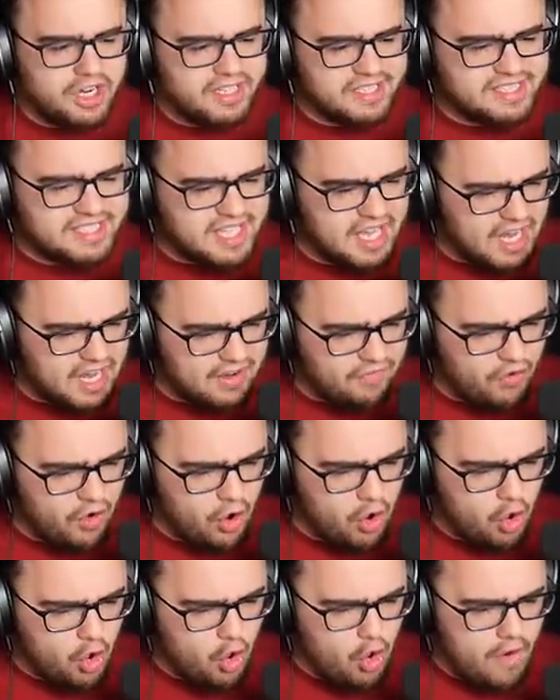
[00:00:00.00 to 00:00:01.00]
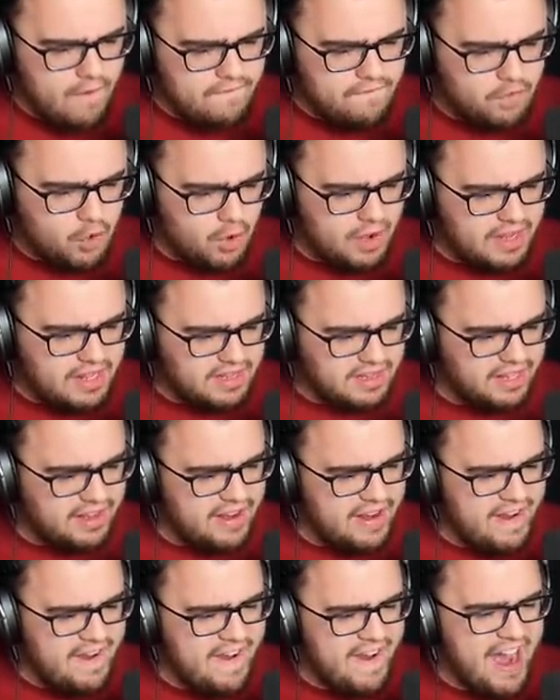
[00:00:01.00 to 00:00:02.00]
gonna save
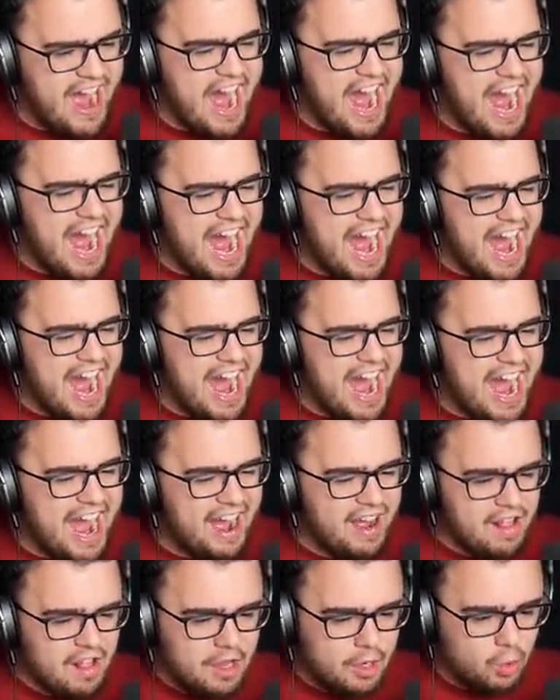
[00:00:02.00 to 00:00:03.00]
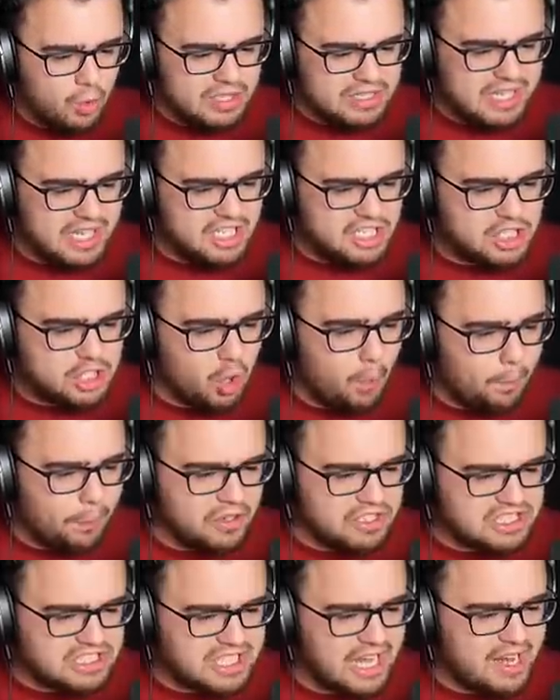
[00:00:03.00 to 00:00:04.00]
Franklin with this
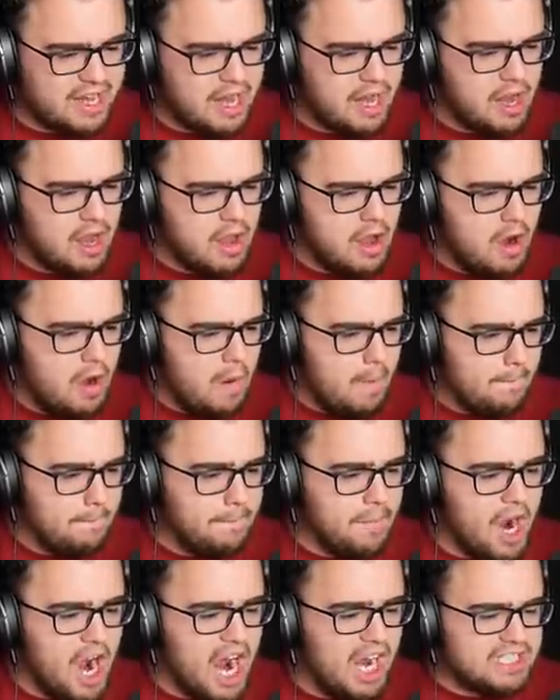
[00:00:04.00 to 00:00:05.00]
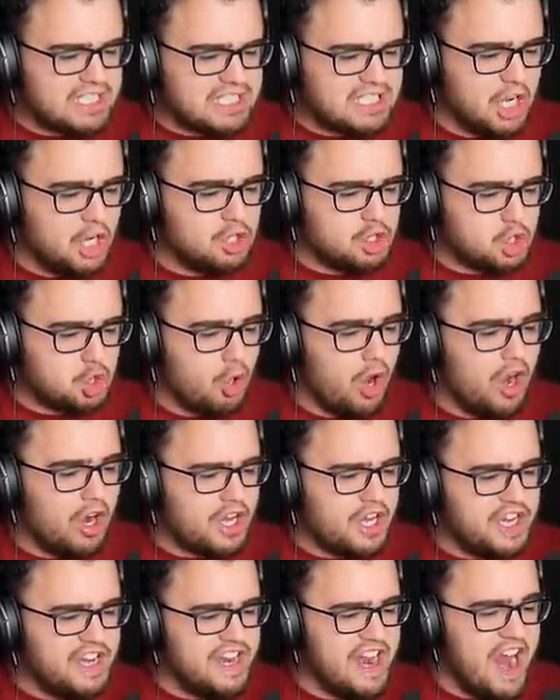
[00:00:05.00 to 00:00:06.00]
super sick monster
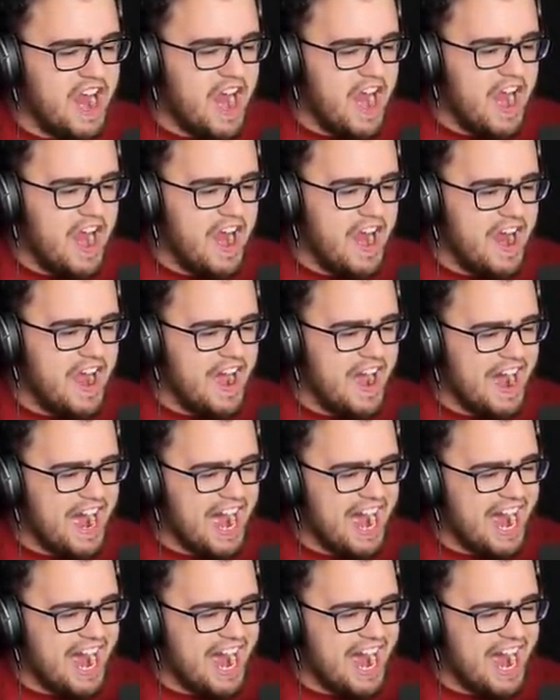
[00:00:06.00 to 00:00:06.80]
truck. Yeah!